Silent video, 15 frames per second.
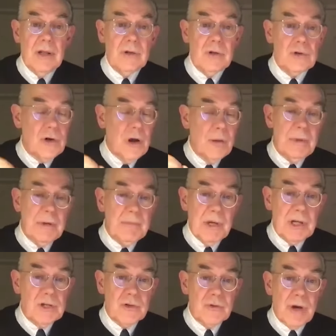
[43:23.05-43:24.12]
the Trump
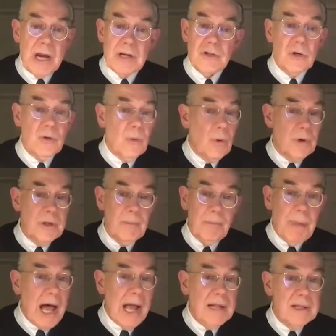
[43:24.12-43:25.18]
administration or the
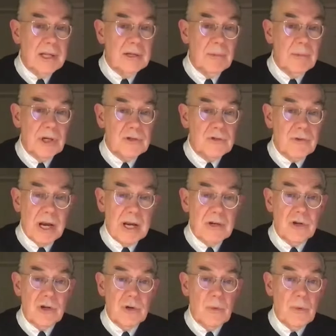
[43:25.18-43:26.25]
Biden
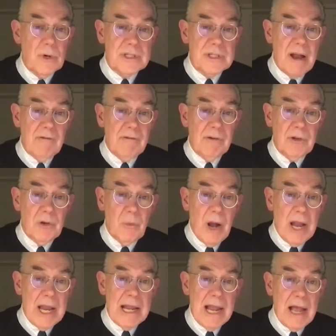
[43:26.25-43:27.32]
administration, who is ever in the
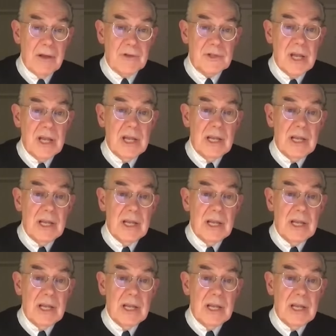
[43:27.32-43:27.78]
White House,